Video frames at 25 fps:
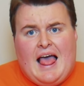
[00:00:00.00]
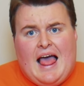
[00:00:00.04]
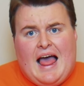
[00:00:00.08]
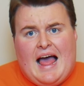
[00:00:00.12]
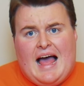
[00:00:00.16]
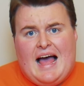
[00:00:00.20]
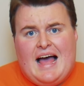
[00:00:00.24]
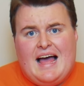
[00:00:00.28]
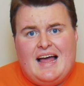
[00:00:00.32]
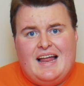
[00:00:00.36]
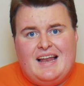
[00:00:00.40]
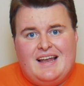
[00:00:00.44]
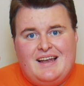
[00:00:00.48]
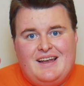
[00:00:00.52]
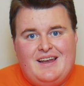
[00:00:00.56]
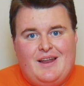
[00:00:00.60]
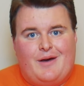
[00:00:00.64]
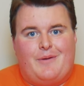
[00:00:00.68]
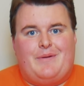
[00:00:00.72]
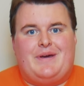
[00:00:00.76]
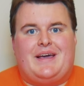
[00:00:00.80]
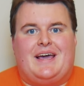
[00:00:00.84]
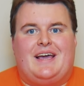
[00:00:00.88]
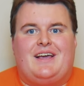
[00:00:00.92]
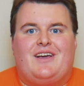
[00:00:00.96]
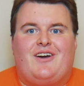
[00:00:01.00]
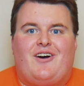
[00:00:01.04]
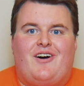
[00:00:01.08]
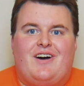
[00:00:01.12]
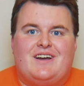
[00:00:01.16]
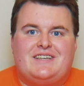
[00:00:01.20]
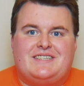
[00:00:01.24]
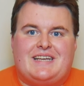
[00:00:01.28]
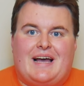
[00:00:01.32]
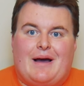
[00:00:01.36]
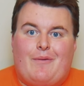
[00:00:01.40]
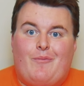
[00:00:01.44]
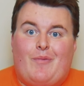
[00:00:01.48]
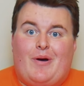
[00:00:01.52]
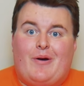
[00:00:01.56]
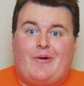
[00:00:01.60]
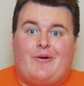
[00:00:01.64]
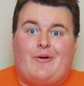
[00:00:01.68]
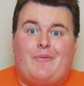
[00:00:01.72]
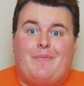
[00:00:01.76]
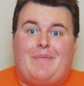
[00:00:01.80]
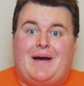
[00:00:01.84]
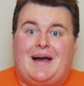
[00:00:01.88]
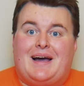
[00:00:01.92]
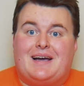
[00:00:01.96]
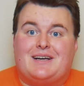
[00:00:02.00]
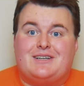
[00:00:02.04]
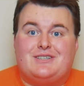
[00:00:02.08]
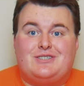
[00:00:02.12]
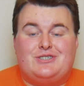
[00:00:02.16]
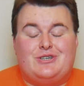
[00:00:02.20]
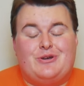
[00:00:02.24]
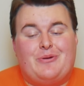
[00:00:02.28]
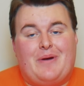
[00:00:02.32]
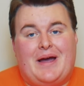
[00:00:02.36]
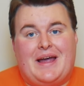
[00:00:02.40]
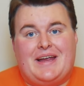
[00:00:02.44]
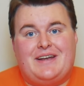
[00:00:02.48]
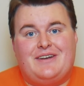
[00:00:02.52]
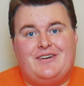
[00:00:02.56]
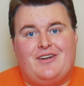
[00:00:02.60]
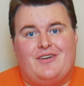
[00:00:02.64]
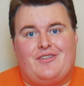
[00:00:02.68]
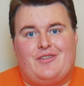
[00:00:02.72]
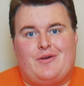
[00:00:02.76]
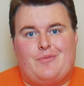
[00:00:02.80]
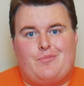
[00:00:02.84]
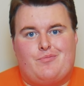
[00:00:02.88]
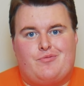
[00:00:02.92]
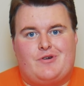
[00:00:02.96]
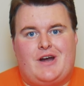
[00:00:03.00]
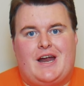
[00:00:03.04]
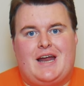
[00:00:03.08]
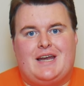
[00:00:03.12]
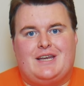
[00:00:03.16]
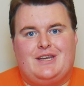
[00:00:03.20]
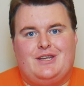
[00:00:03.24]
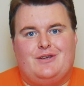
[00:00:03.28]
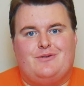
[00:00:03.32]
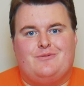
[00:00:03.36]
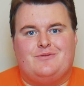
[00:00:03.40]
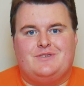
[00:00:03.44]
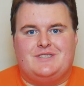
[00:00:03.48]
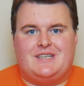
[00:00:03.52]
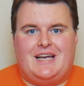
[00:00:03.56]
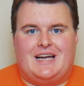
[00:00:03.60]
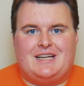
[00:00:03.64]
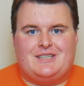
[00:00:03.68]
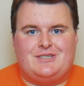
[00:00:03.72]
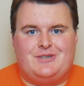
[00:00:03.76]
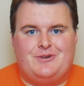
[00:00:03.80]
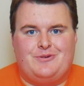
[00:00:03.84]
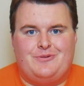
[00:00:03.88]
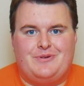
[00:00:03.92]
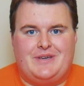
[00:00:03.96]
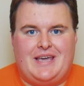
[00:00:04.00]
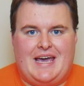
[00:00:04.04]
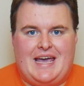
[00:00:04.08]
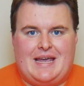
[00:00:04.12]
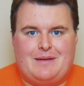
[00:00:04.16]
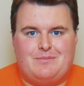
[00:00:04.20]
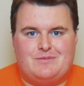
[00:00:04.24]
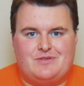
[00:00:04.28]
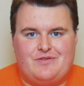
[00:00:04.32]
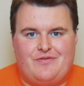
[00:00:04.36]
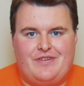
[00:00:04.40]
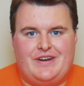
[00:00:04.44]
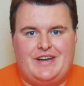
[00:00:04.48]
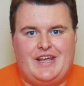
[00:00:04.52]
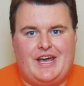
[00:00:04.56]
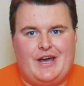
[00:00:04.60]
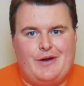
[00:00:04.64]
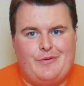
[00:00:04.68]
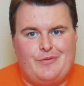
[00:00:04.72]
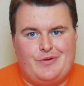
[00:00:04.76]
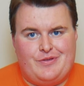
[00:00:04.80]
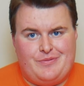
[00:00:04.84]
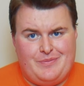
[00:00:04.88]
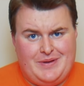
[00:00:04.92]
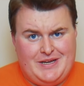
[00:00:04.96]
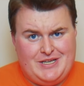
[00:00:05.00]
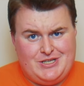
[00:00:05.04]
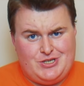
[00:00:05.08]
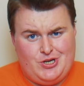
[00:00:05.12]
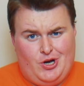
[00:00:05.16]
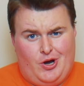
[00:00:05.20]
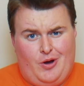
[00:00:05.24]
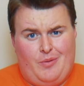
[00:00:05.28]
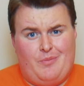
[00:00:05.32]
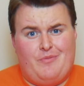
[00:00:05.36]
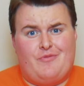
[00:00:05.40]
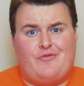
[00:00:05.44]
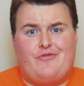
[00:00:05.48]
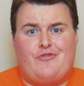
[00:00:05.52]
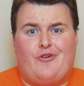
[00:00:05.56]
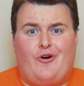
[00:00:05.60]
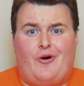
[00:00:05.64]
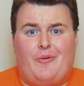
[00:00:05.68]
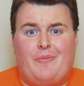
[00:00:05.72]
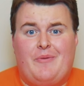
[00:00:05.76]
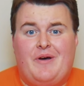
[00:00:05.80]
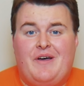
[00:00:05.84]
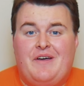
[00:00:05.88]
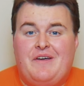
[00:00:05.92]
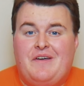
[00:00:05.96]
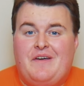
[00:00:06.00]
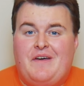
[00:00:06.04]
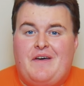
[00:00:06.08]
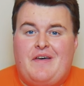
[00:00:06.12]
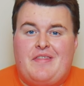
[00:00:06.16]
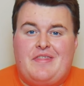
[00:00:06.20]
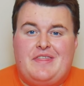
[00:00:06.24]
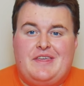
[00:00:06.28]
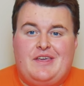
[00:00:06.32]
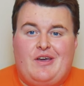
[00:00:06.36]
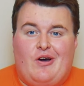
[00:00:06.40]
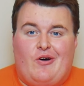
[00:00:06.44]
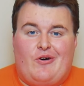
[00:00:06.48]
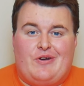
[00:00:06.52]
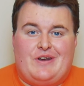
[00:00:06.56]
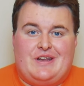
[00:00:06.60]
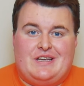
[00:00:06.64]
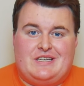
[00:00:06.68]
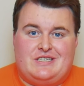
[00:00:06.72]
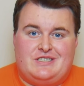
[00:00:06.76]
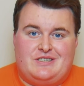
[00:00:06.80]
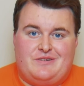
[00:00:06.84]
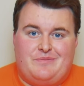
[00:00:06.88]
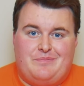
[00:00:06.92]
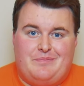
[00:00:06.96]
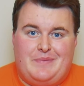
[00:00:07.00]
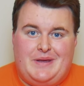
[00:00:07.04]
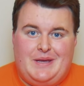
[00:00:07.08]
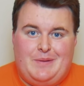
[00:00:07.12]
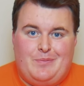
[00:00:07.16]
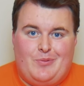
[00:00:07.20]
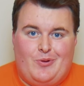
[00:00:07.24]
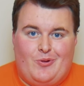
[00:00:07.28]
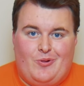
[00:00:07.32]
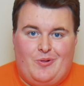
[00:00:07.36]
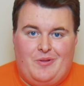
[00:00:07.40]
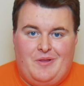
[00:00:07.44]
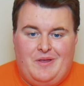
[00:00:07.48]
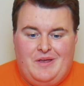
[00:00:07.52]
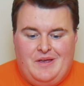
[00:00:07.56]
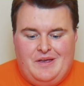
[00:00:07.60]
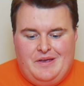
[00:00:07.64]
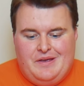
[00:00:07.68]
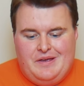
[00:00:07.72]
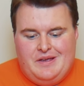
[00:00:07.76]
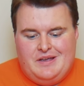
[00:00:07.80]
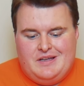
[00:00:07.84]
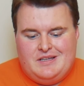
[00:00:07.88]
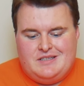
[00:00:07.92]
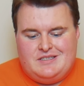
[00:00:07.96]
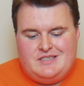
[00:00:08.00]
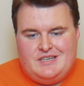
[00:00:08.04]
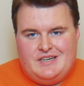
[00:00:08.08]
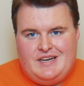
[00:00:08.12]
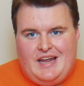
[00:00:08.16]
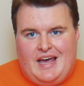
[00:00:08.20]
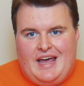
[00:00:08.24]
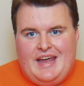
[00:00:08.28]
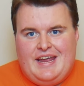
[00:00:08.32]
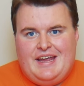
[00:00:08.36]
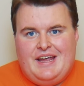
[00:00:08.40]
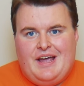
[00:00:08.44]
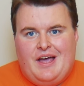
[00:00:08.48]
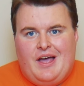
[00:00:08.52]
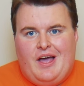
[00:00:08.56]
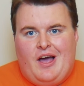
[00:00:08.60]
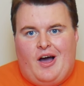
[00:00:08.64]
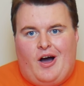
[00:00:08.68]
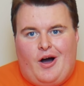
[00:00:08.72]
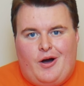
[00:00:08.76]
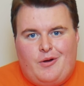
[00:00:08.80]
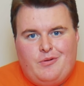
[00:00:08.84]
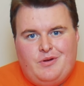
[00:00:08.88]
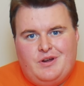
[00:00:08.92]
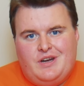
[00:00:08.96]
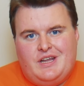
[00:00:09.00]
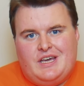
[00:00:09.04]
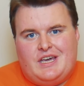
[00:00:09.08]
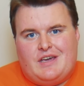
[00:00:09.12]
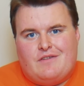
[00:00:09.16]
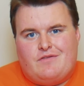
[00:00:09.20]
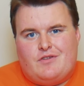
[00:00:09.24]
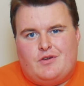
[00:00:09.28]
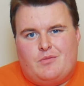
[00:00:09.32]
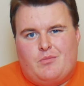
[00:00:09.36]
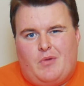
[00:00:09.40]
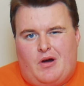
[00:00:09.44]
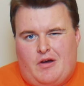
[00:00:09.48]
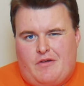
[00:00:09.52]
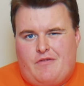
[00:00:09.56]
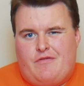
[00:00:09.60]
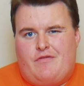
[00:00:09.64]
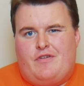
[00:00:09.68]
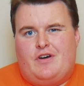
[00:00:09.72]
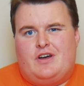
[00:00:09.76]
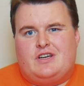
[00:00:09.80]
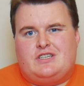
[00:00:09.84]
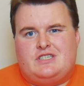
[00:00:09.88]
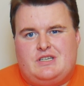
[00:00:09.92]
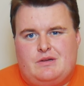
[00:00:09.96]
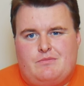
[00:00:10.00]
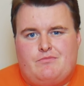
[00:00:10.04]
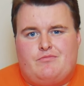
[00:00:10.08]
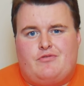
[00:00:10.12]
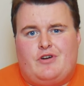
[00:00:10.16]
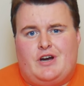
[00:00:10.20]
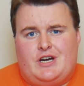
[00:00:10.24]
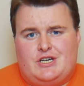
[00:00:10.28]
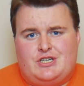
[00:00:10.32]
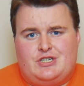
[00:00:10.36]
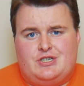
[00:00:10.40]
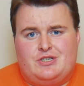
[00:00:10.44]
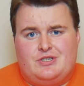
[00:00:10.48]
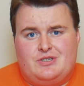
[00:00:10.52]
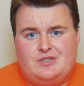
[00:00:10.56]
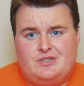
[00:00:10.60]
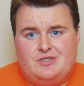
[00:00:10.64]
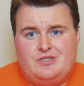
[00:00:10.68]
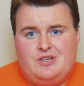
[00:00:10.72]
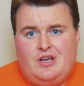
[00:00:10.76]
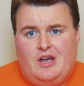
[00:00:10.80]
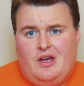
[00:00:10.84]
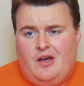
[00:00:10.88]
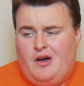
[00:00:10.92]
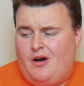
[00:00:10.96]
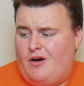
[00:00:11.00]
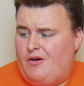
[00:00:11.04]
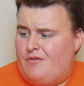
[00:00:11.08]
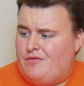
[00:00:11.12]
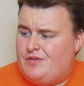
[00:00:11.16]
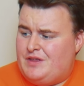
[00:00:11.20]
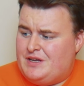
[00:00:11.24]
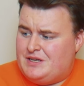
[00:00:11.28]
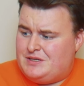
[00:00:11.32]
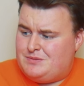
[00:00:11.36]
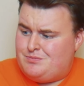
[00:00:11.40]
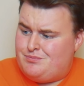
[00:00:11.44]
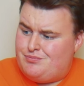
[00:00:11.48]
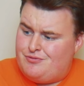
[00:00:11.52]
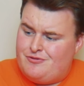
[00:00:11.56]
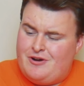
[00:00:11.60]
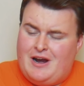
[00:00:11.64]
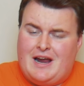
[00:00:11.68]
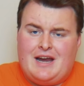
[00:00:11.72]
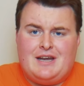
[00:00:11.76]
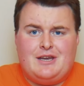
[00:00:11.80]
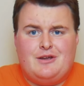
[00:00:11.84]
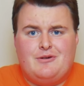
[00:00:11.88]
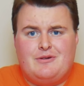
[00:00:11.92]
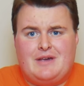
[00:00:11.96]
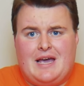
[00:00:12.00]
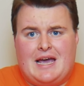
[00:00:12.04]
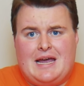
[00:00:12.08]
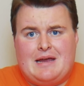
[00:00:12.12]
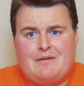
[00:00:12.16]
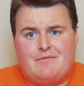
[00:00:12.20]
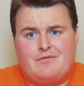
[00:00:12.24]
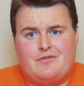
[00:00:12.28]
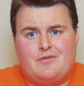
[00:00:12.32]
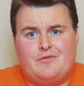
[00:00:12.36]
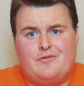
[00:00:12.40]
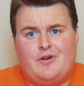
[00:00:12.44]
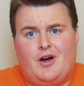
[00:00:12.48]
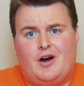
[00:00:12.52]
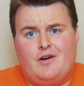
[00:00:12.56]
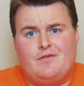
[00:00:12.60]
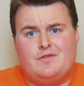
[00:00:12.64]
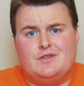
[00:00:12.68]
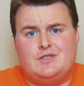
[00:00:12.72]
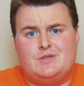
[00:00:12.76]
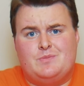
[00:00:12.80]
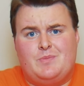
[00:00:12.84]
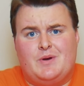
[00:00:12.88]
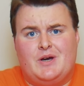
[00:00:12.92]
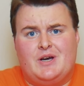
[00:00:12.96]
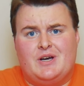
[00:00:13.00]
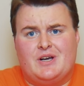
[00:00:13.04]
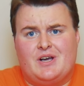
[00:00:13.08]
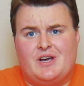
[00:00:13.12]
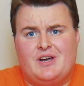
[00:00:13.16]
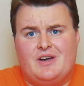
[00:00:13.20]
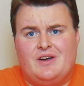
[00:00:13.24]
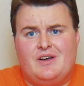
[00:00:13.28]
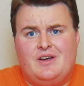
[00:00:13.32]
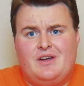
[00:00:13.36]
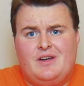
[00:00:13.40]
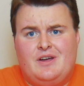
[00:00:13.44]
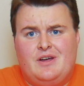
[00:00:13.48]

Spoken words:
Hello again guys, and welcome back to another brand new Zatu Games video with me, Tom from The Honest Meeple. Today I'm going to give you my first impressions of this brand new game from Ravensburger,